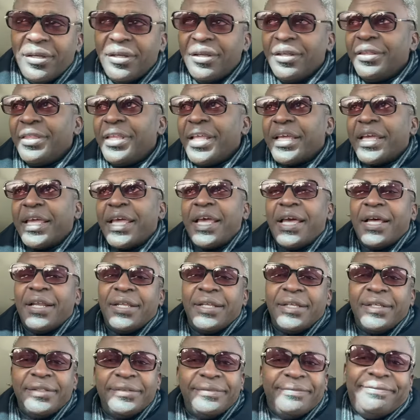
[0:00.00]
Nikki
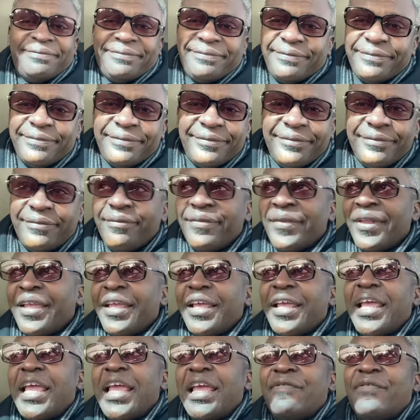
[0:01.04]
Haley,
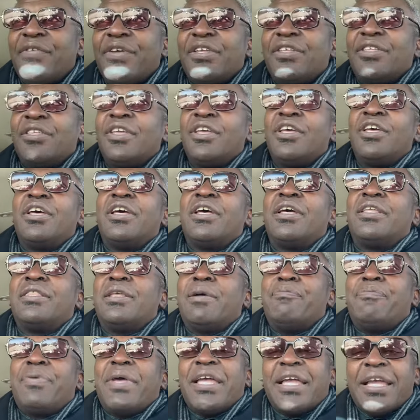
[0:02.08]
even the
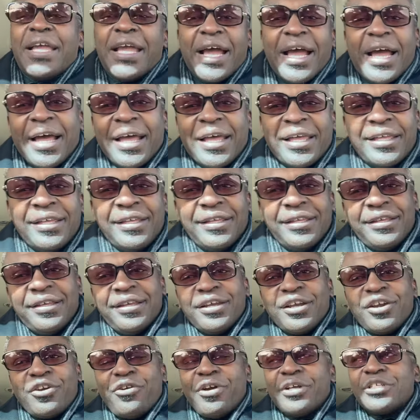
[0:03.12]
big guy,
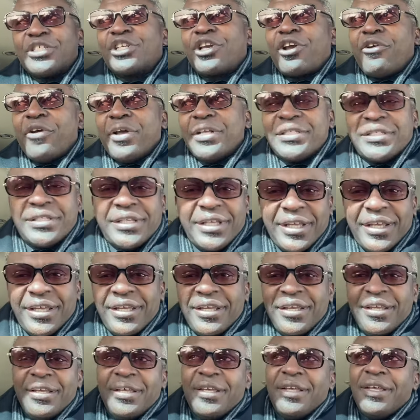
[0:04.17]
Chris Christie,
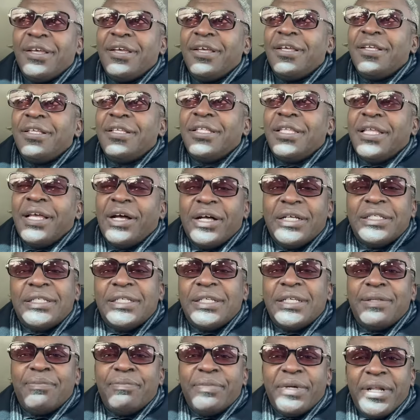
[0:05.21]

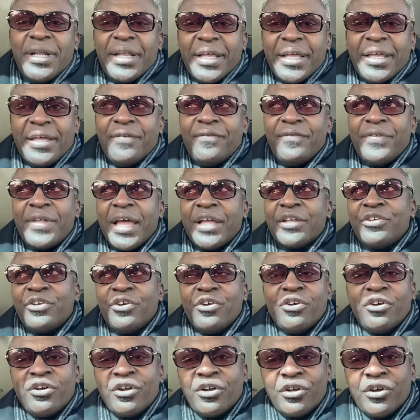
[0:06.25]
doesn't believe that you're
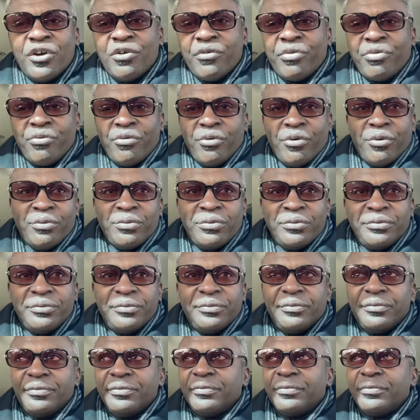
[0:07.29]
going to go through.
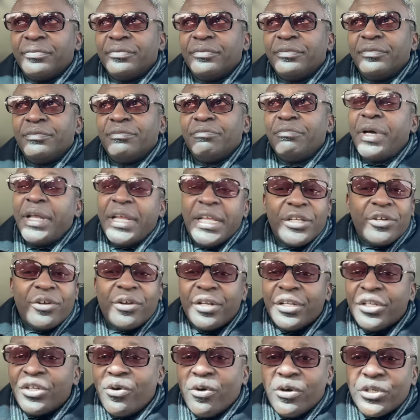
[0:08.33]
But he's going to
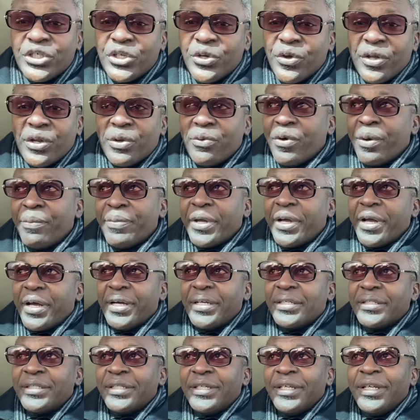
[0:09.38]
endorse you anyway
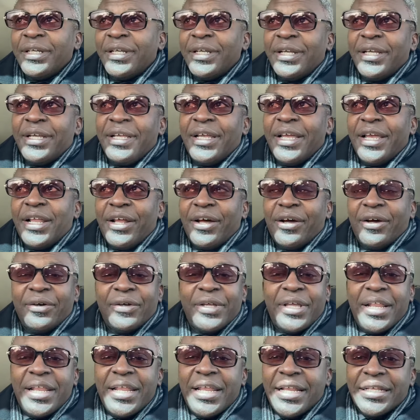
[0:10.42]
because, you know,
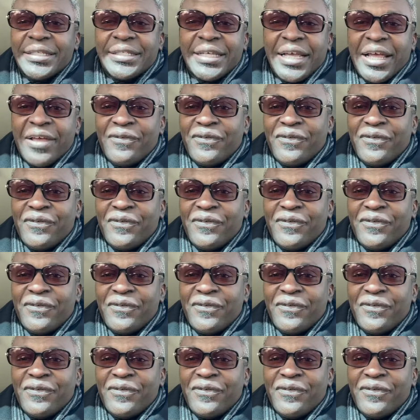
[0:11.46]
he need to save